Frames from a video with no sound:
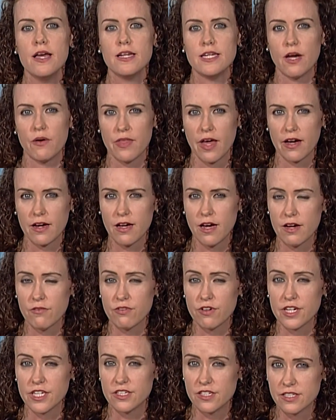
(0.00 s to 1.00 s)
Now, that
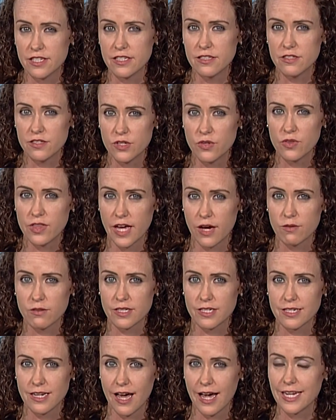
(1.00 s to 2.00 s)
coverage since
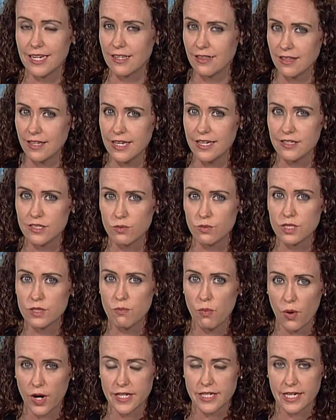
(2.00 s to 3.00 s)
2009 at least was
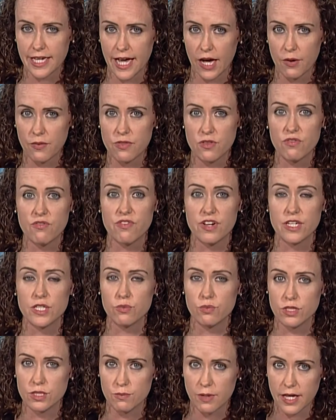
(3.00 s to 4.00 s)
pointing out the fish
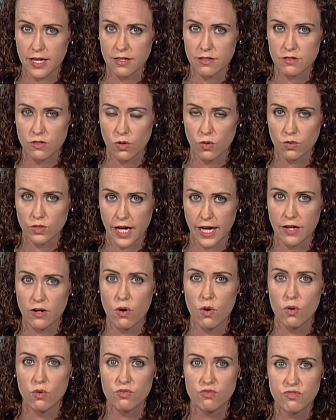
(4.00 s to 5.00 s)
was being sold at
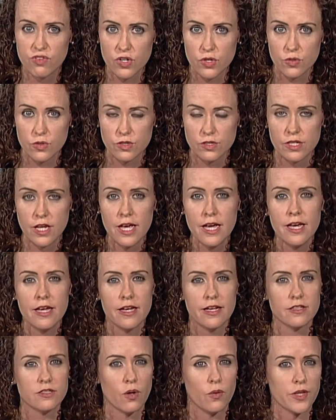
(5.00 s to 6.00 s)
Whole Foods.
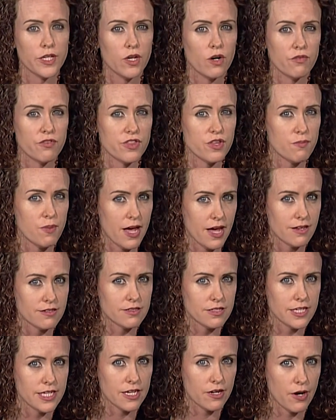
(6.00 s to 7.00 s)
It's only over the
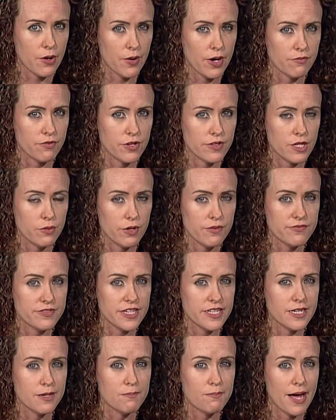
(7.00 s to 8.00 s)
past year, however, that we've
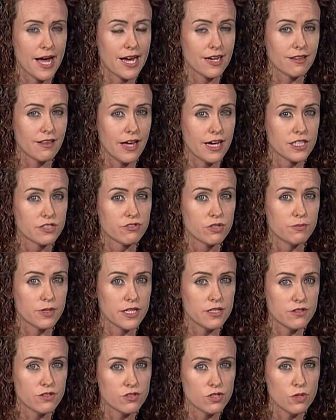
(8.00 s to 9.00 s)
seen a backlash from
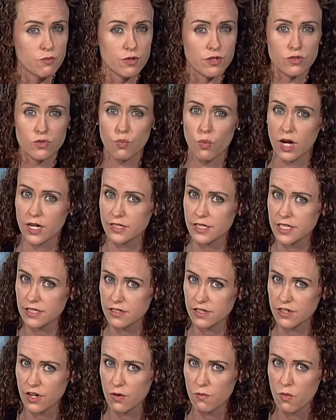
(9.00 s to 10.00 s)
consumers wanting
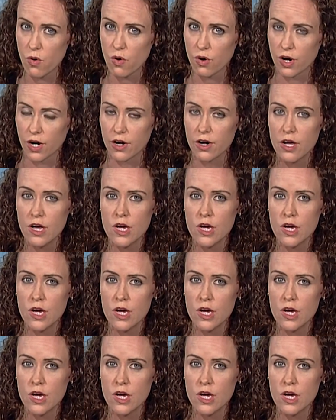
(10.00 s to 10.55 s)
to know more,